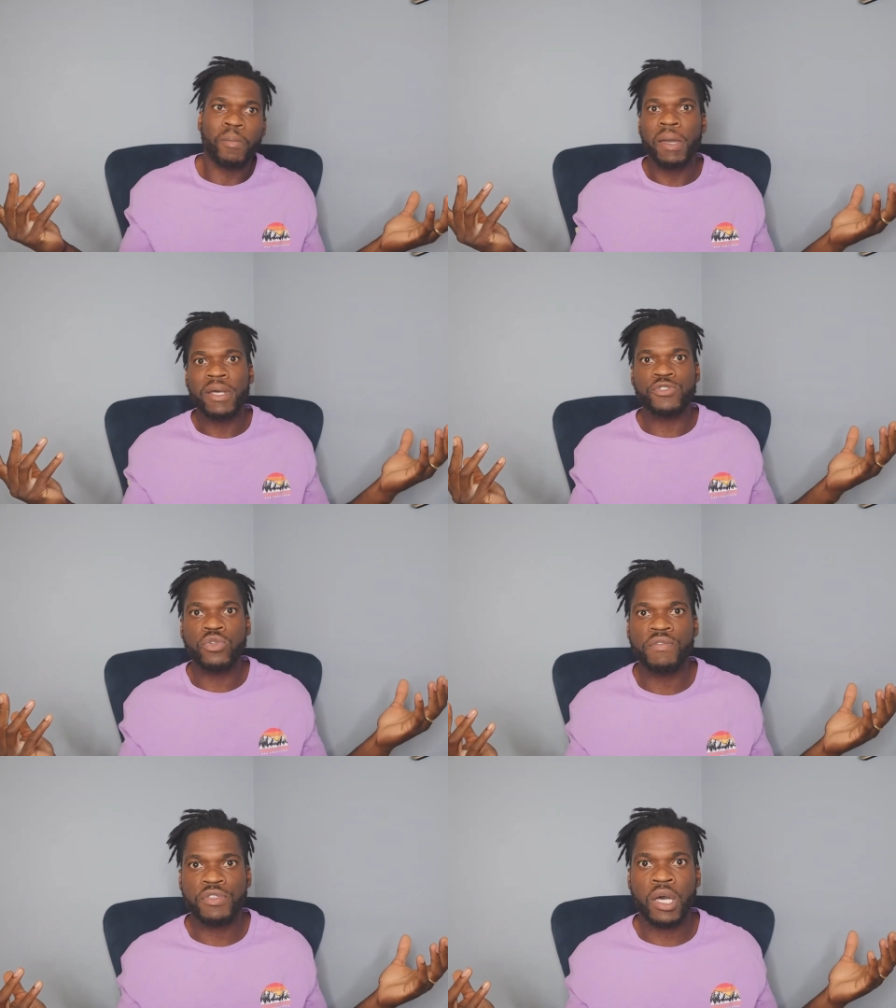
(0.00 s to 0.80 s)
My
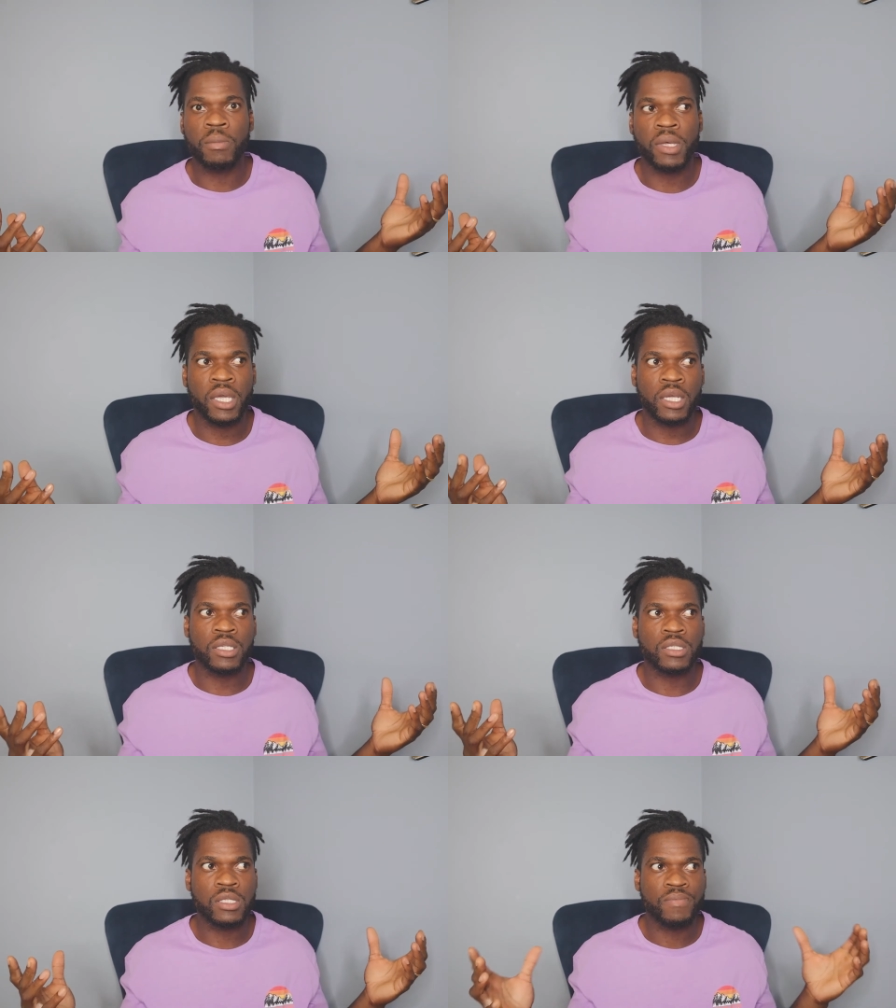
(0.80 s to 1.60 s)
best rule of thumb
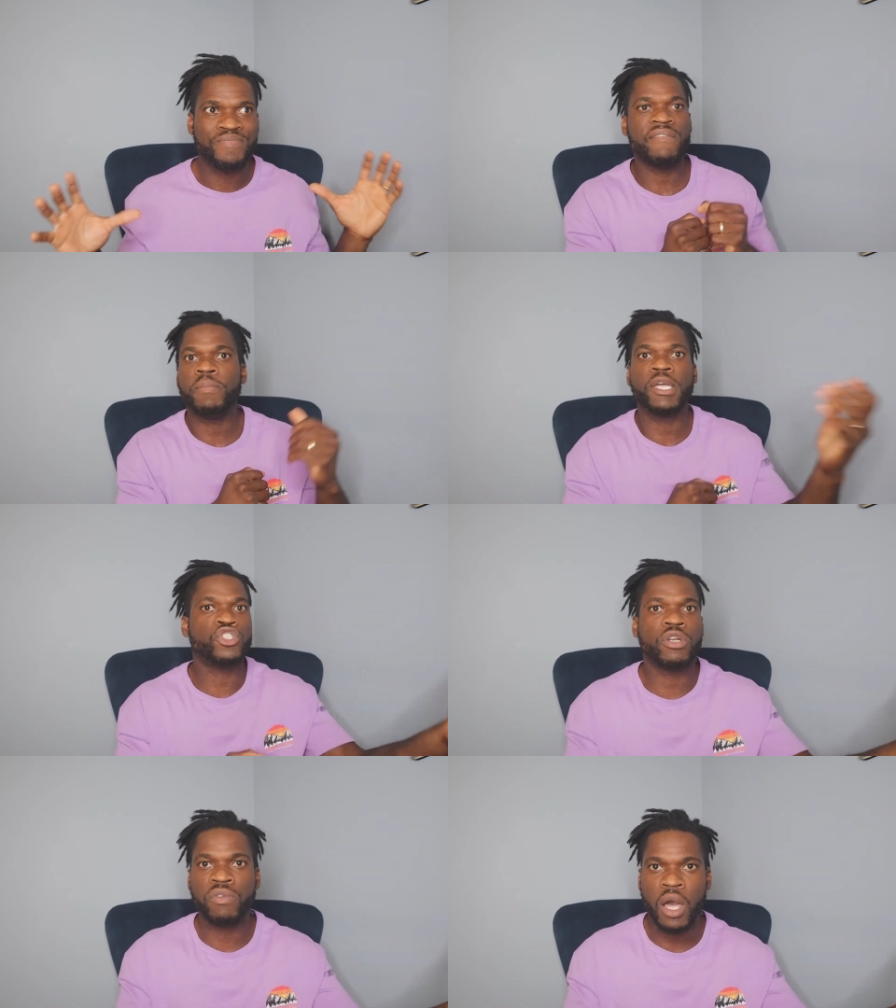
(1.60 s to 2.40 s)
is have a
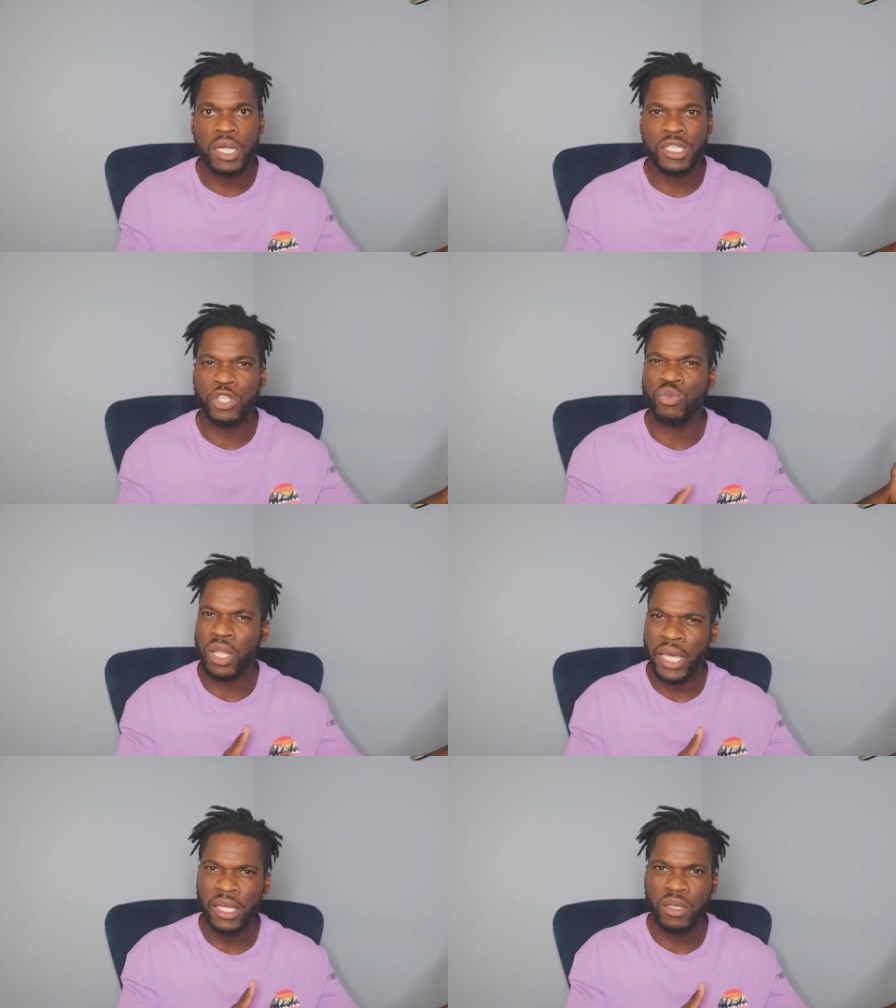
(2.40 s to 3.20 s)
picture of locks that you
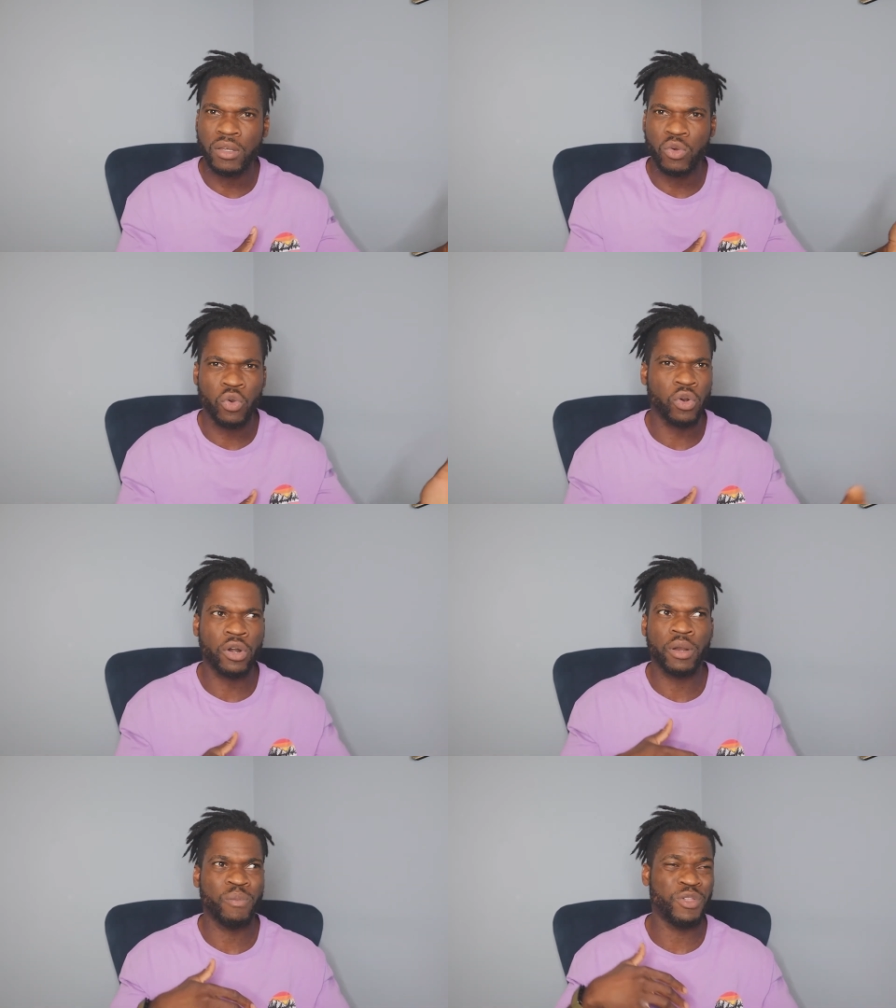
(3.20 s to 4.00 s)
like,
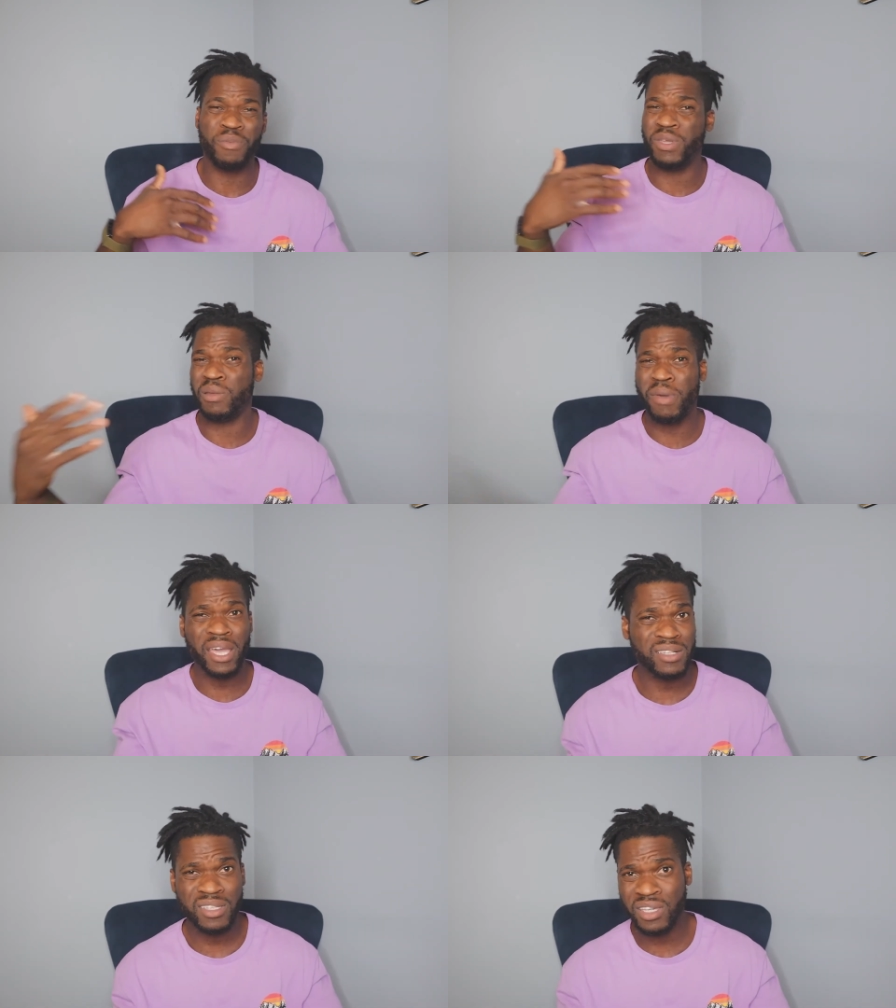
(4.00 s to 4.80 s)
or whether it be in a
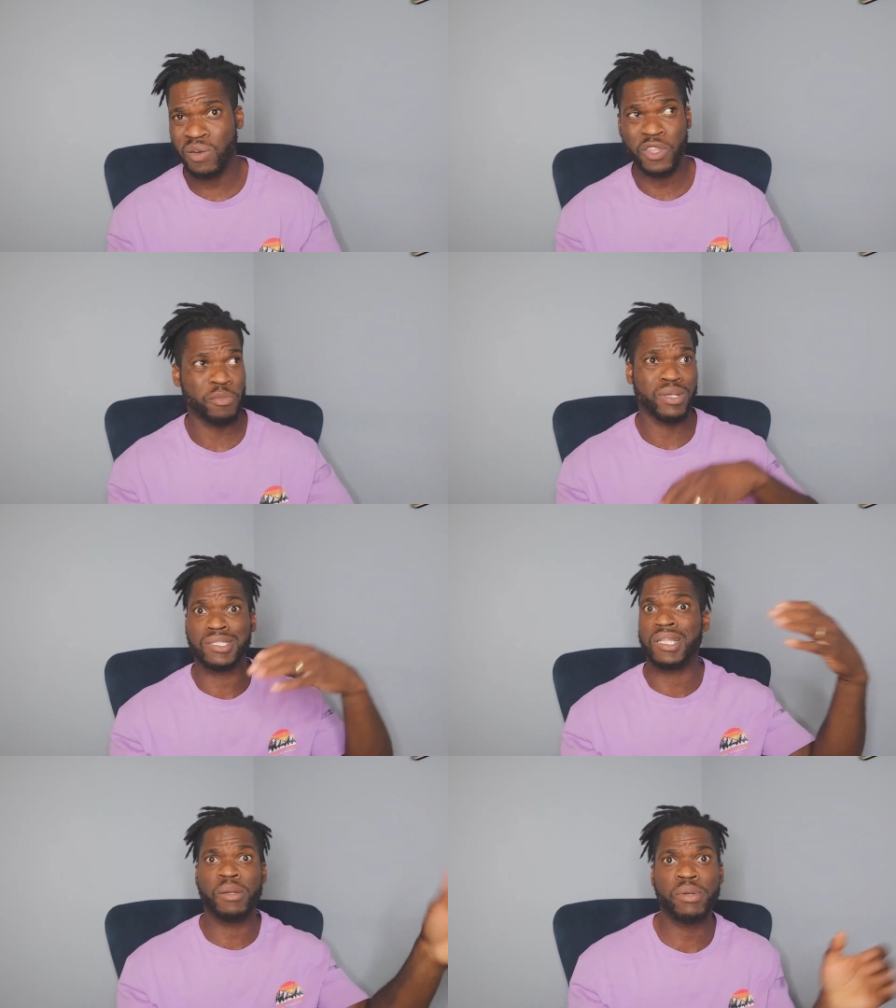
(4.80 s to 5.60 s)
magazine, whether it be
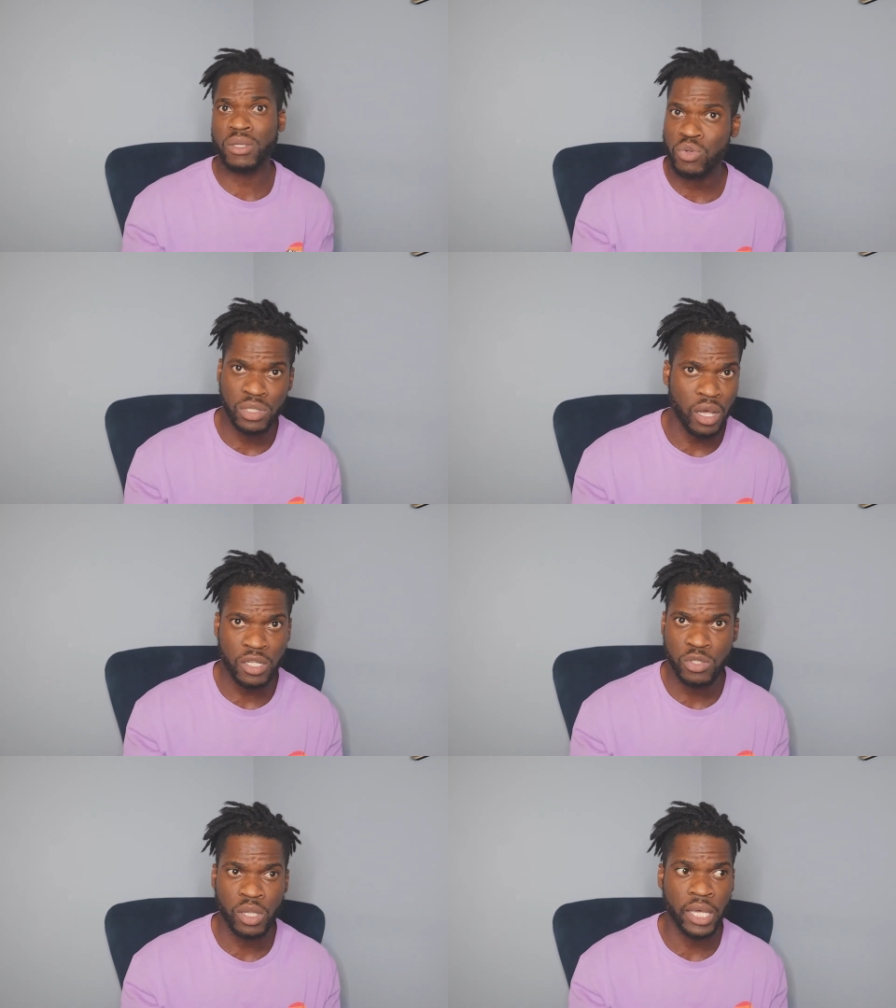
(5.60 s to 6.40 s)
a celebrity whose
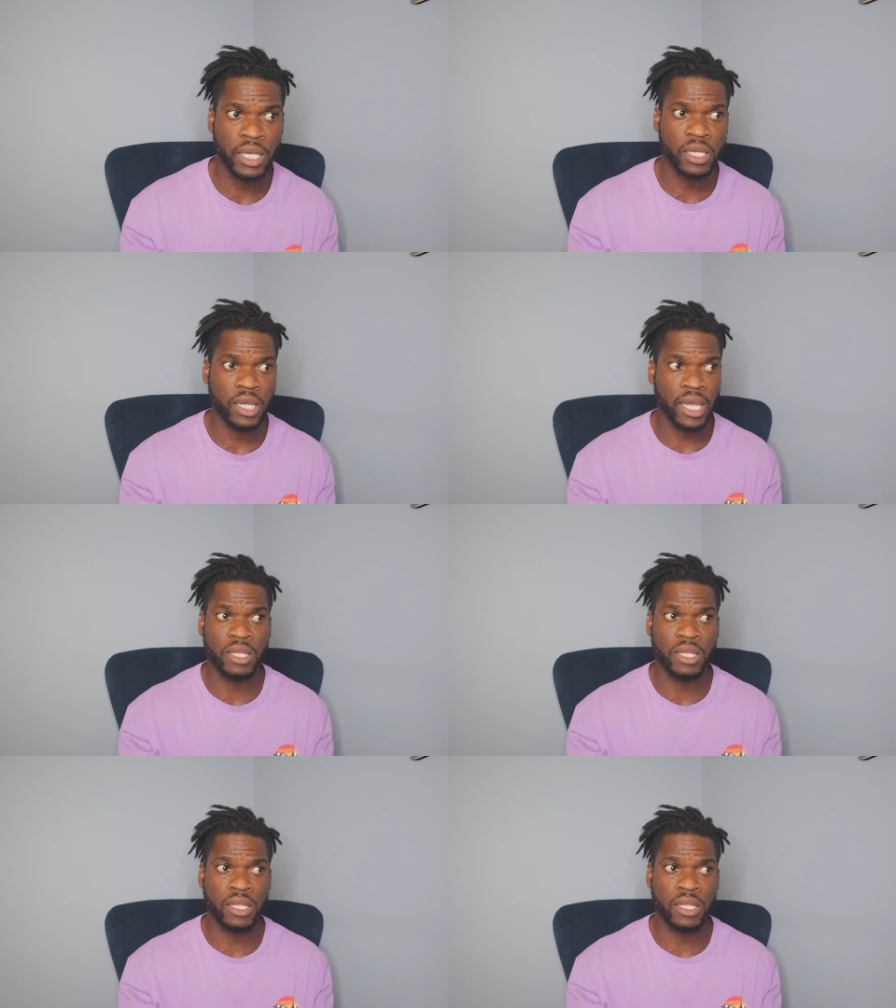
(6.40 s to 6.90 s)
locks you like,